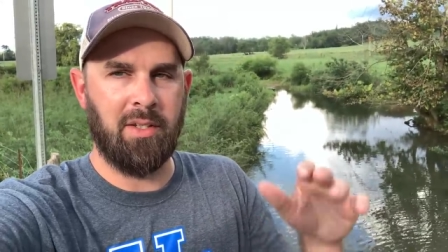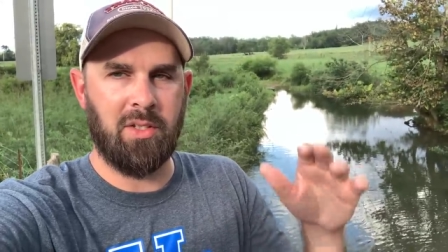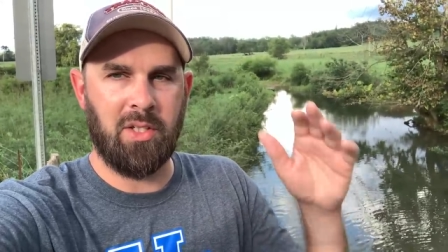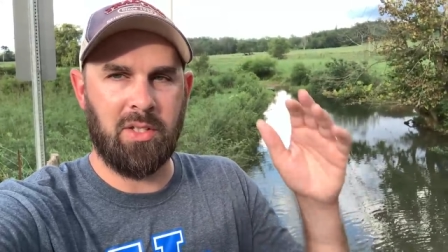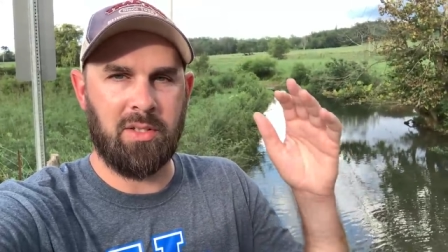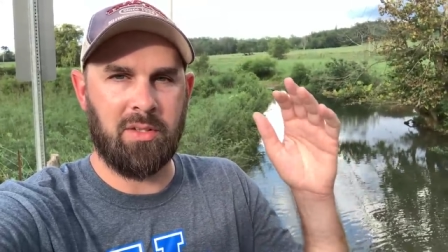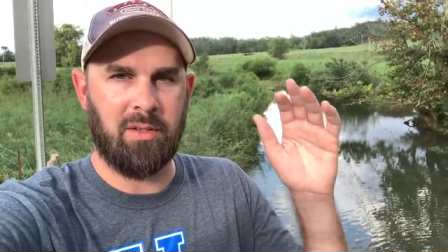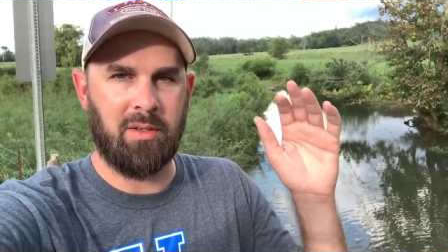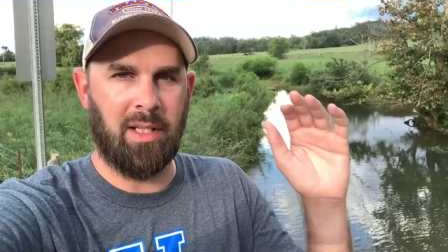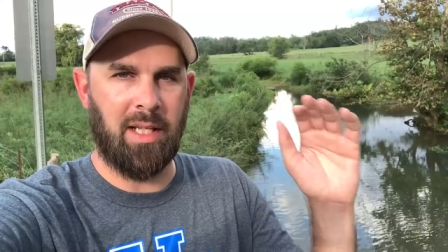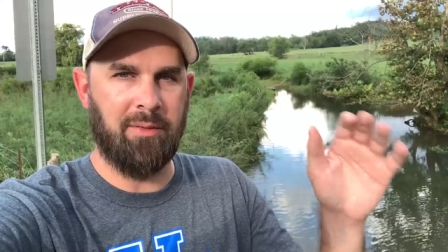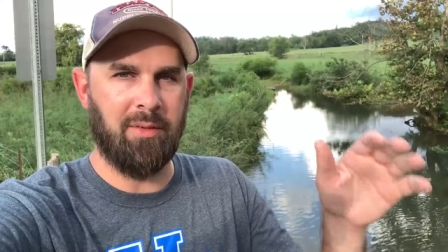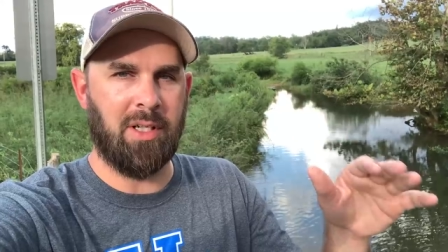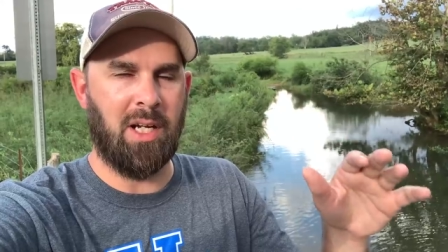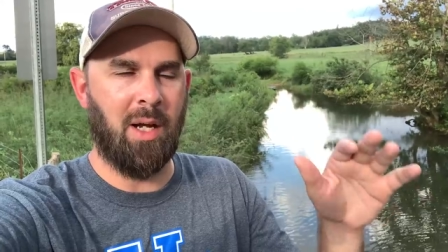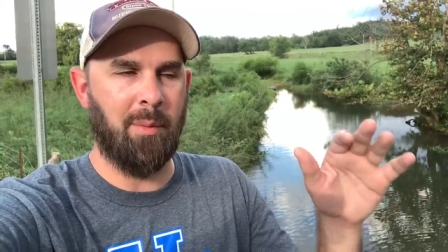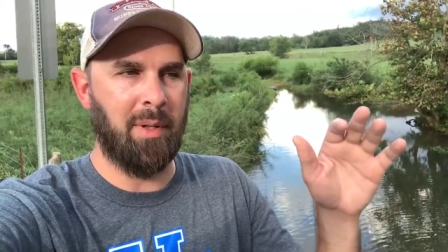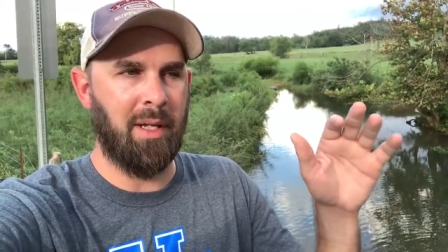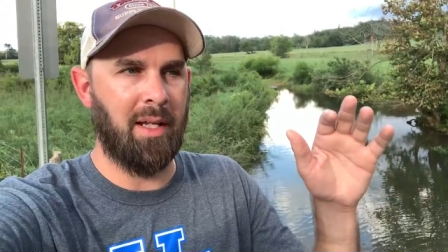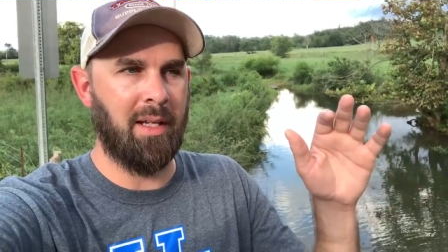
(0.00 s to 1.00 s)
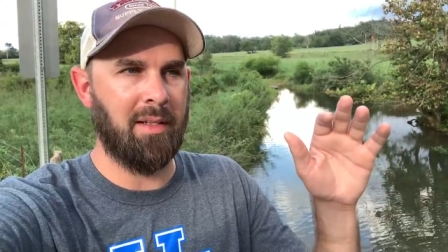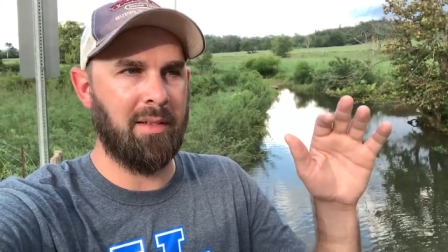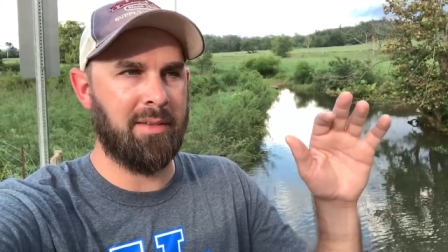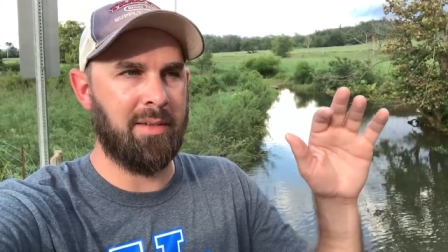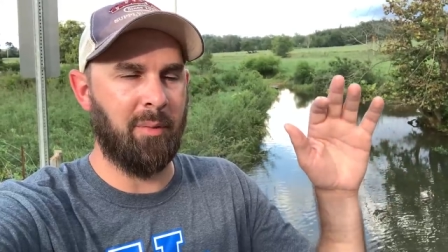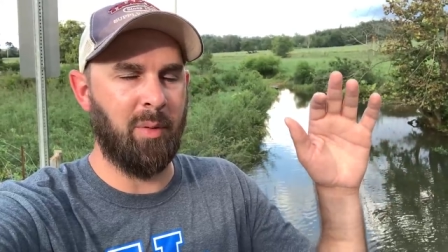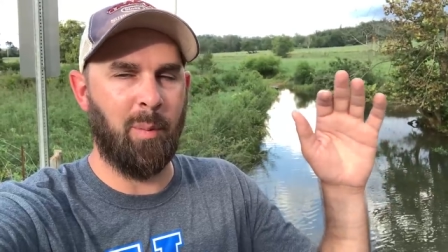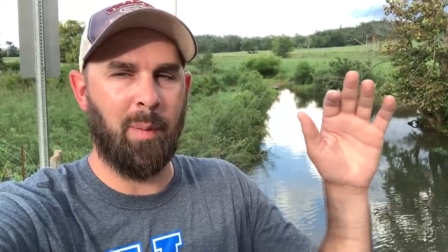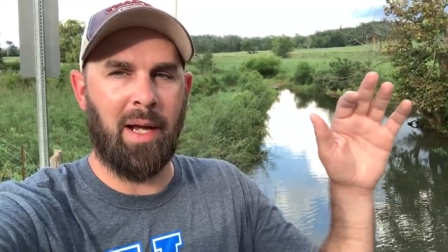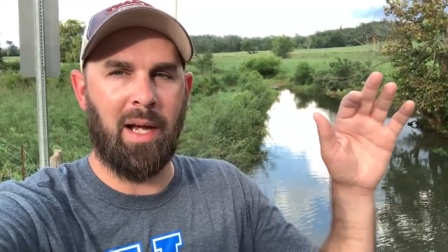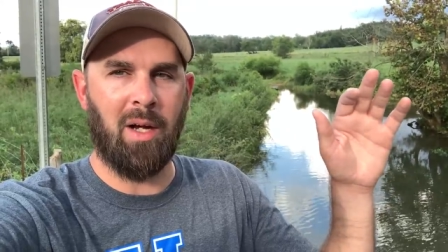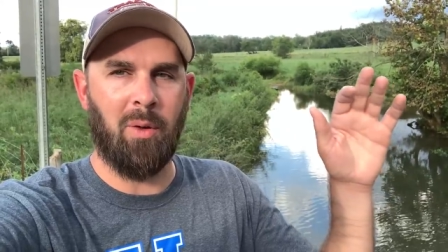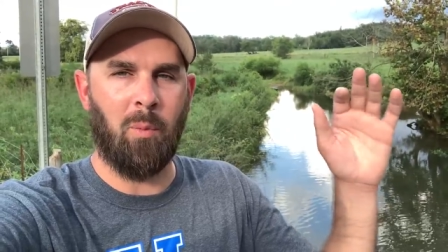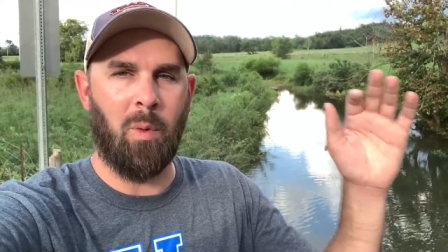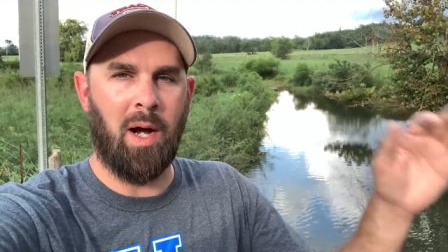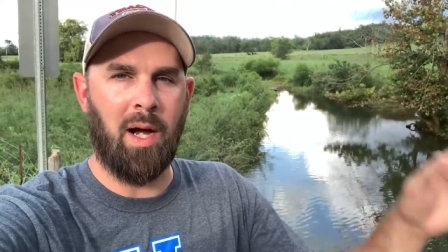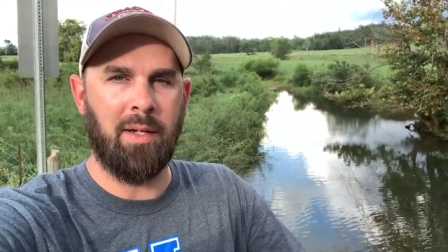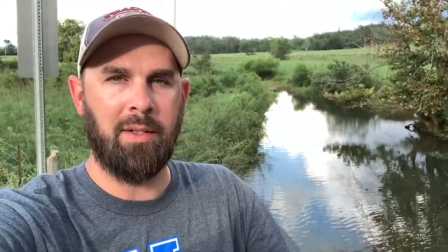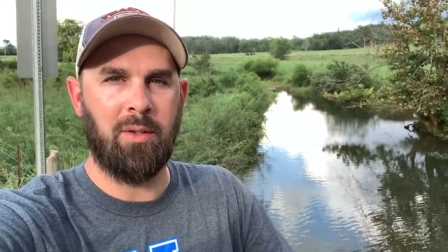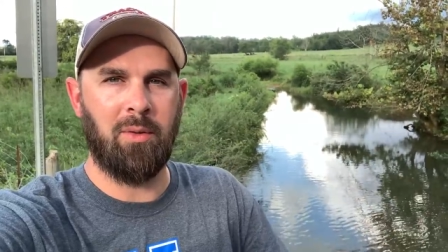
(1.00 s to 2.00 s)
Just leave a comment, something about
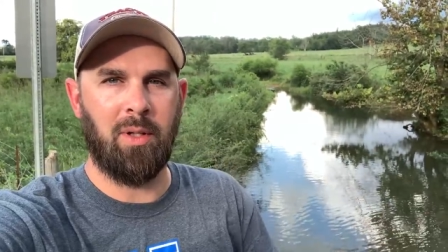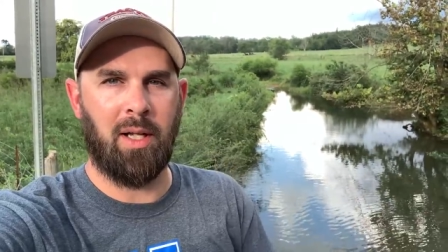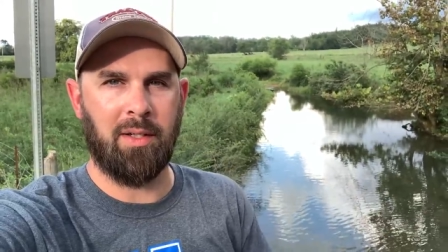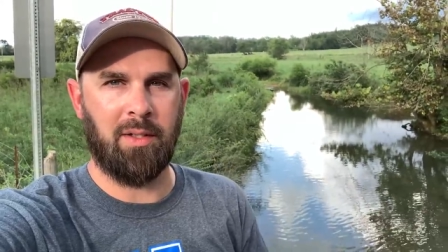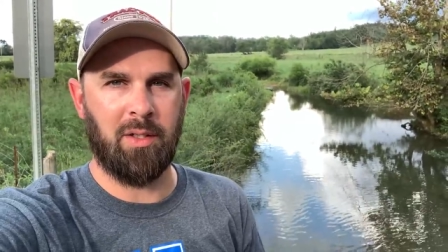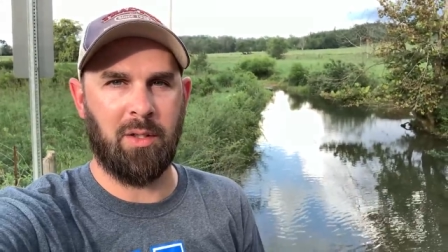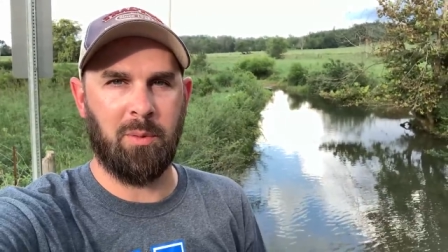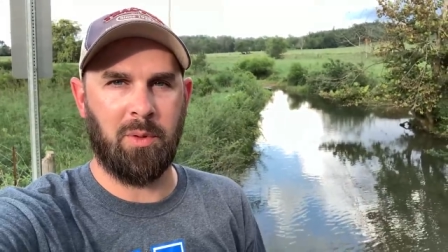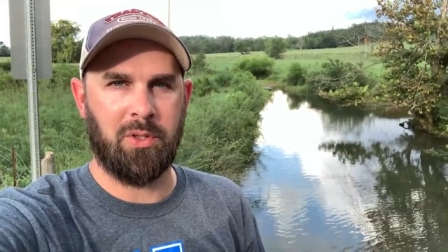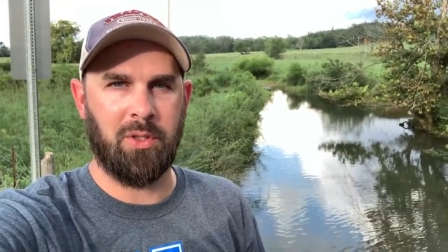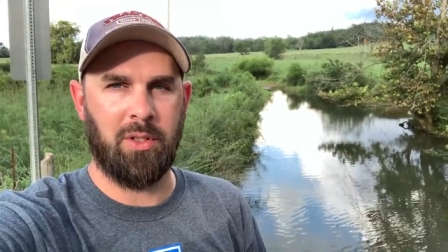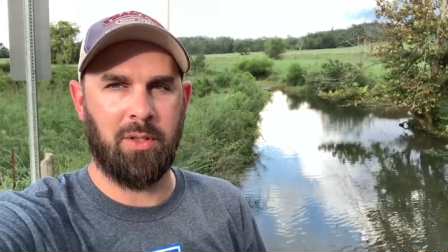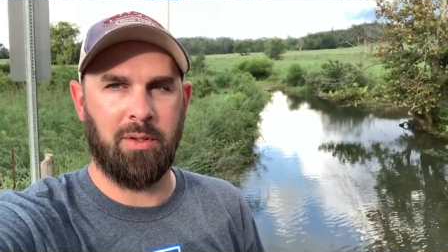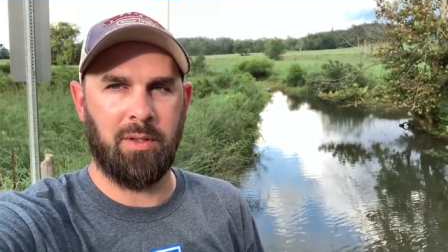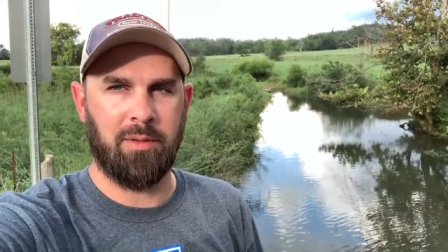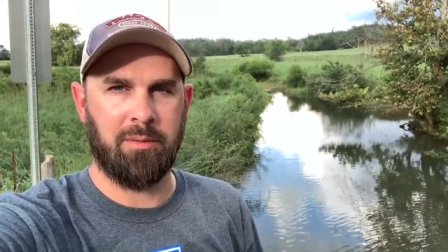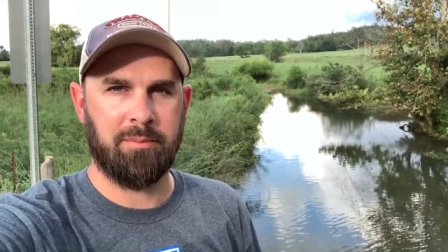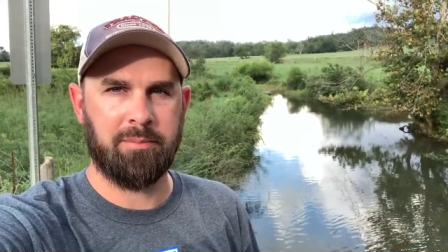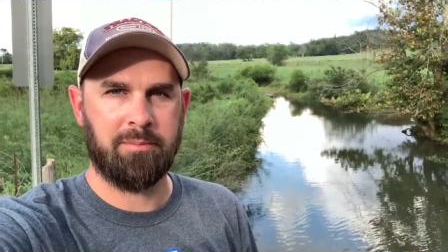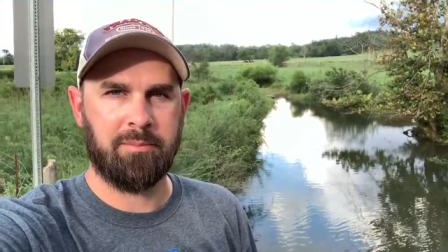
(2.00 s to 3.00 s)
why you like doing what you're doing.